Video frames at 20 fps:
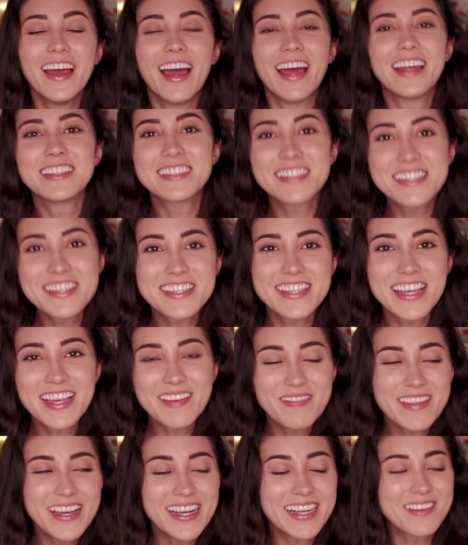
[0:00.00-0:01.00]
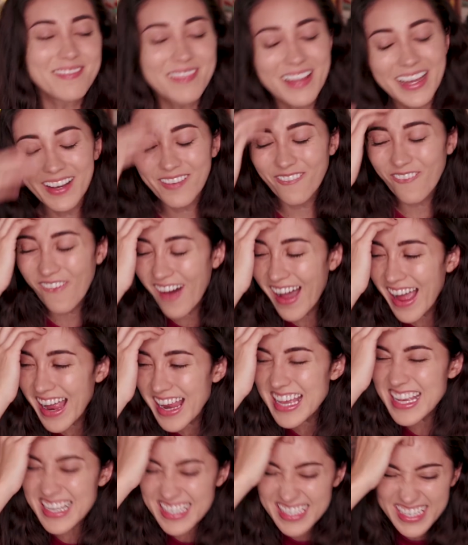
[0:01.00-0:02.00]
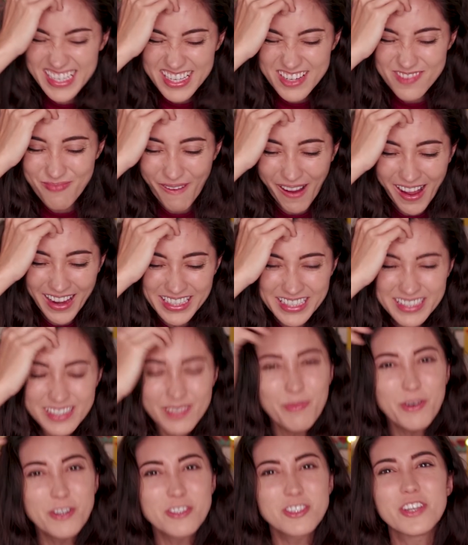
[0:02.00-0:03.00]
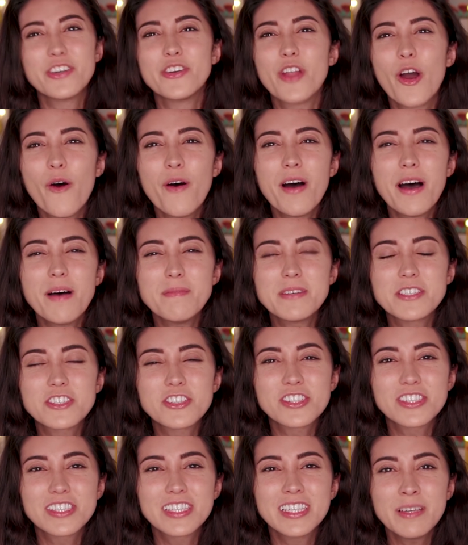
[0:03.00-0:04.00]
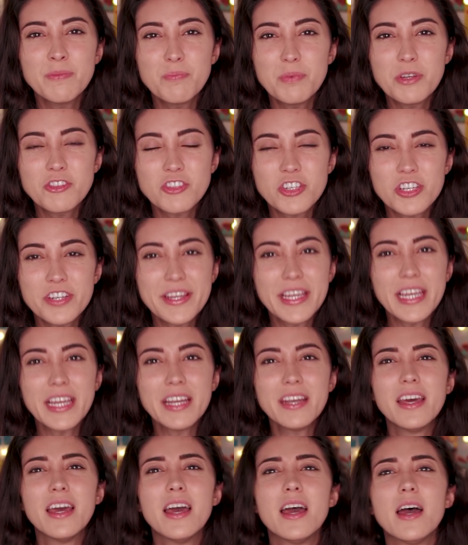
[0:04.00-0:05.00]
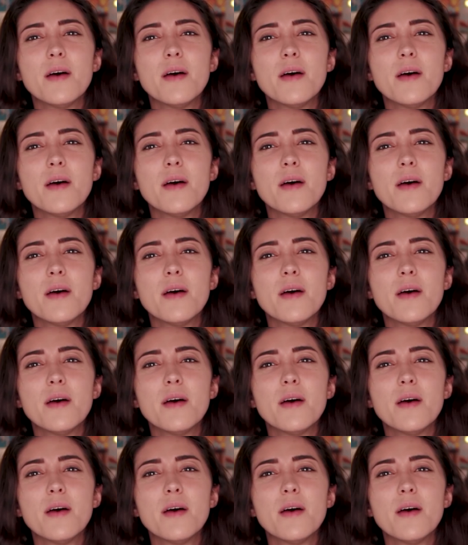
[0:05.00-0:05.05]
And it's the same thing. I'm like, what? Isn't your body supposed to know how much sleep you should need?